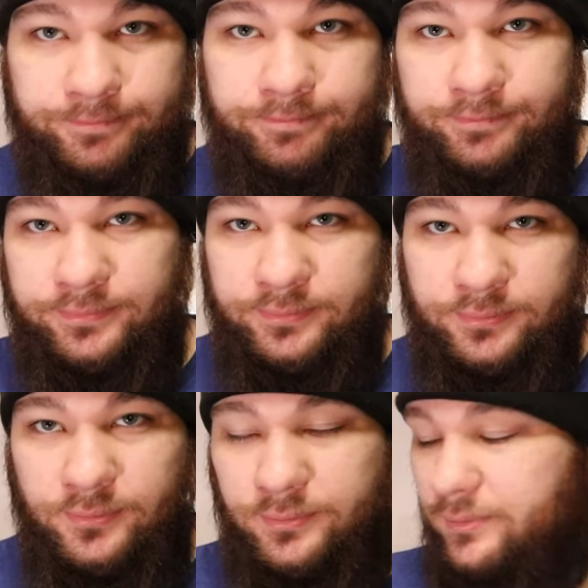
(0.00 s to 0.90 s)

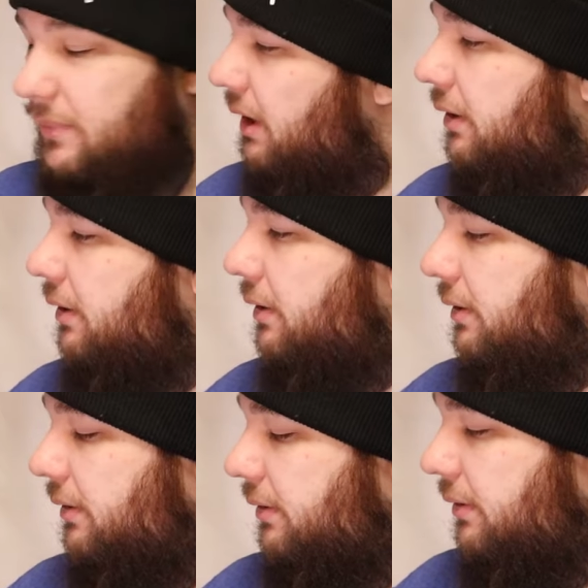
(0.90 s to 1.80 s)

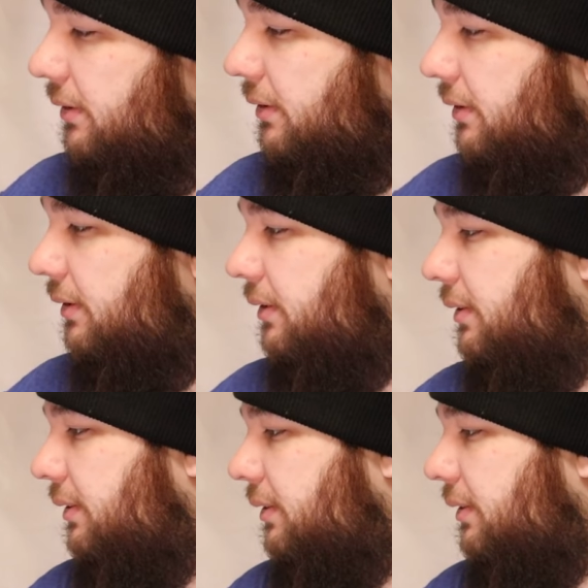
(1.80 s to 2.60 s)
No one is speaking in this clip.